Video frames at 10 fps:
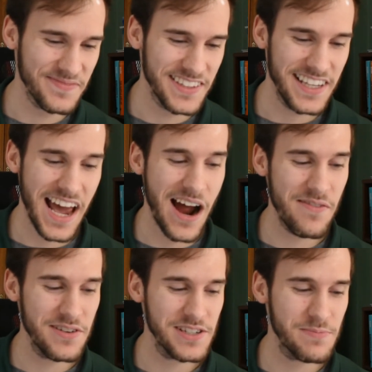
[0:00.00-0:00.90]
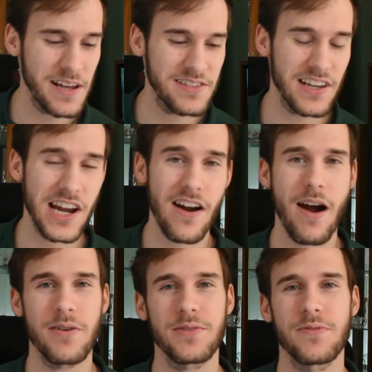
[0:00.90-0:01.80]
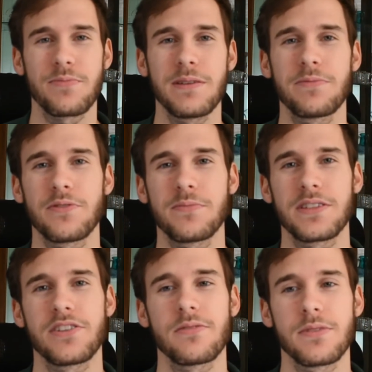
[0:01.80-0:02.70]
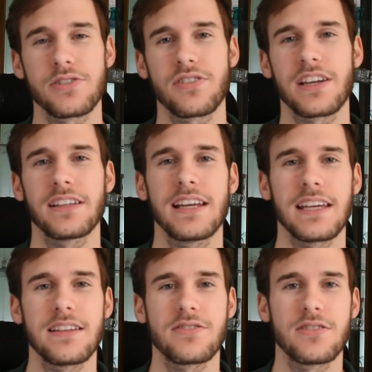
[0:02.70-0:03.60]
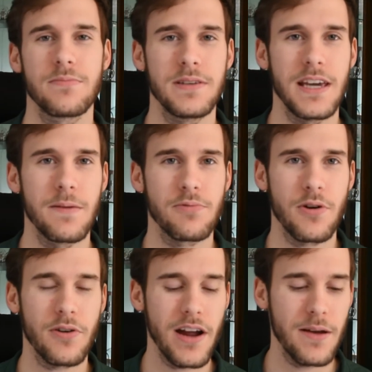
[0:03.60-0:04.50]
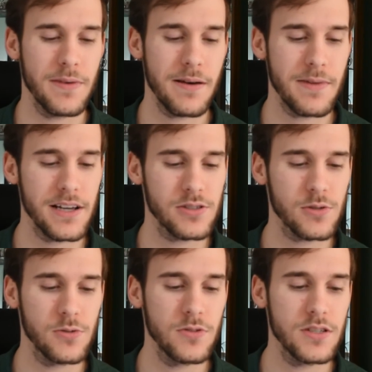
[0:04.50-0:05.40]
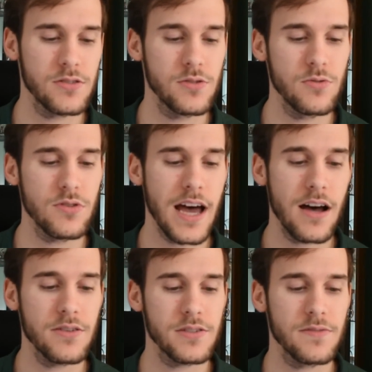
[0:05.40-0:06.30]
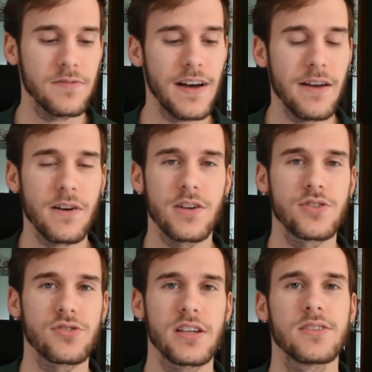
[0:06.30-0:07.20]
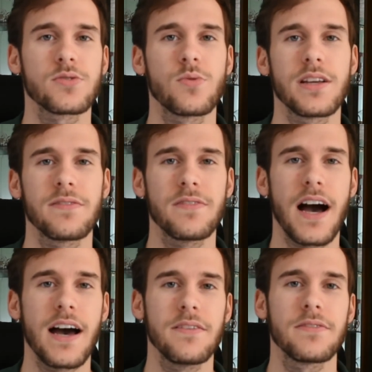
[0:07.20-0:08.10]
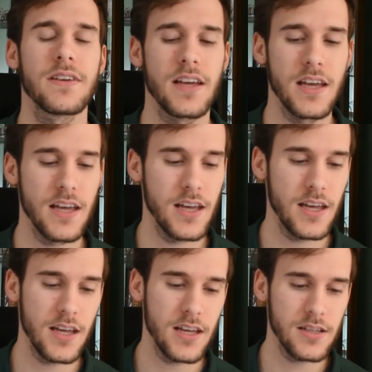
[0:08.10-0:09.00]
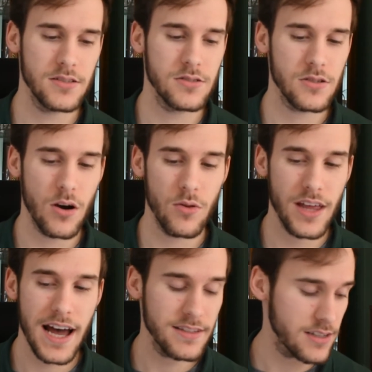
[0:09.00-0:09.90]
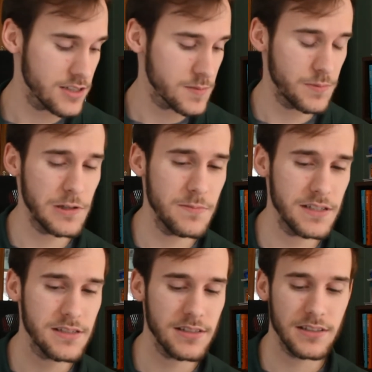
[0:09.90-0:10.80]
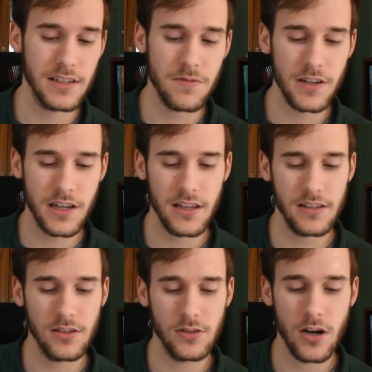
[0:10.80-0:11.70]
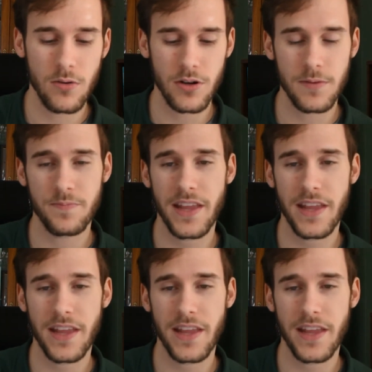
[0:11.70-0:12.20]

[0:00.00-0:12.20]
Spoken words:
The average patient care hours for people matriculating into the PA program at my school is 2,525. So that does put me significantly lower.